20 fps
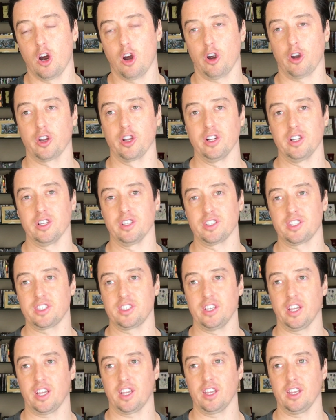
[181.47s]
are going to
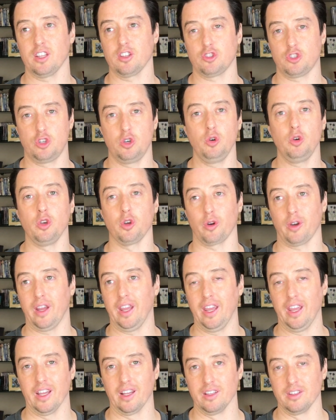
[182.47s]
stick to your
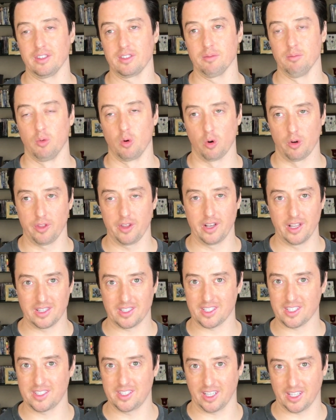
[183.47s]
hands more than it
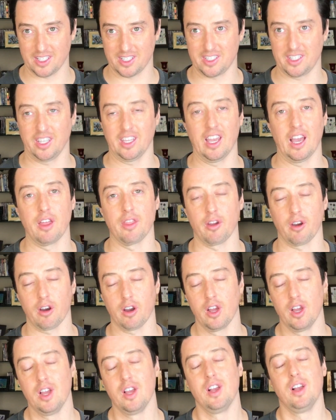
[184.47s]
sticks together.
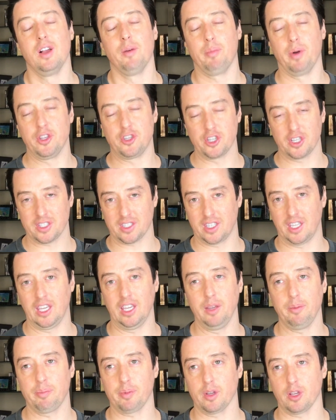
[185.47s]
But just
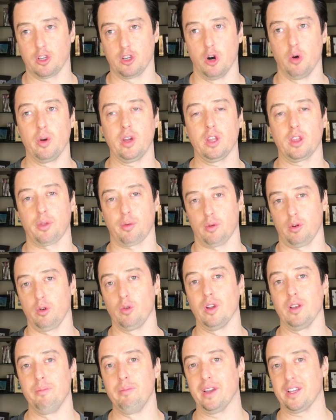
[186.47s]
keep going through
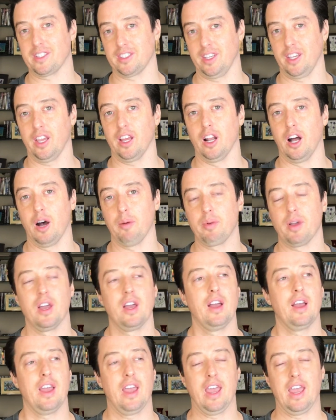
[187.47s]
and mixing it up,
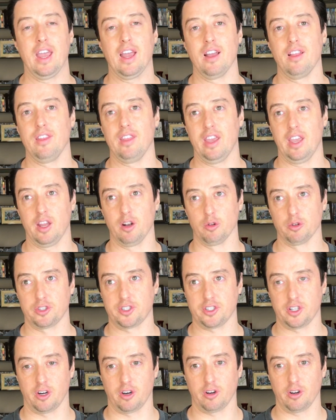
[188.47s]
and it'll
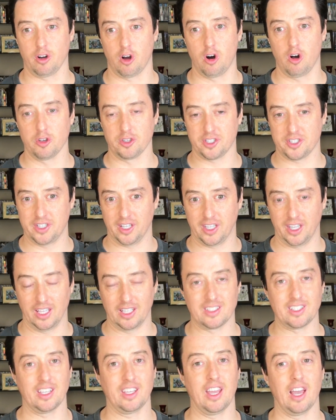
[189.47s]
start all sticking
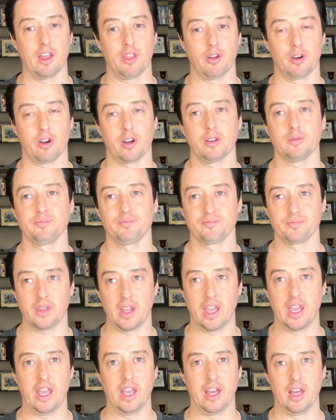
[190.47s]
together
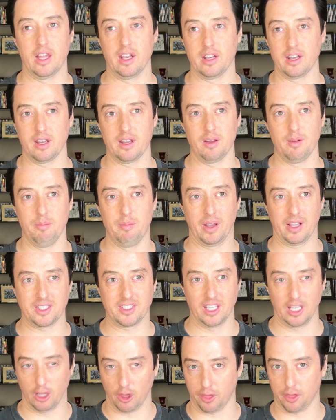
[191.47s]
and
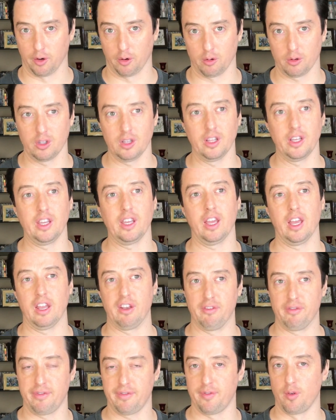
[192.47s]
mixing thoroughly
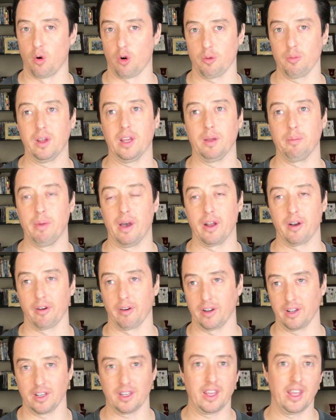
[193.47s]
and forming
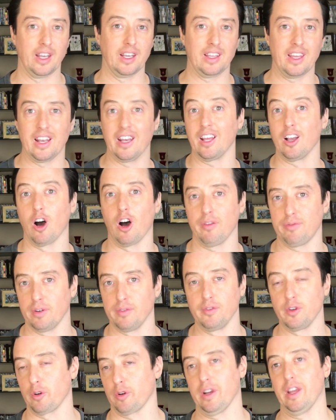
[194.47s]
better and getting off of your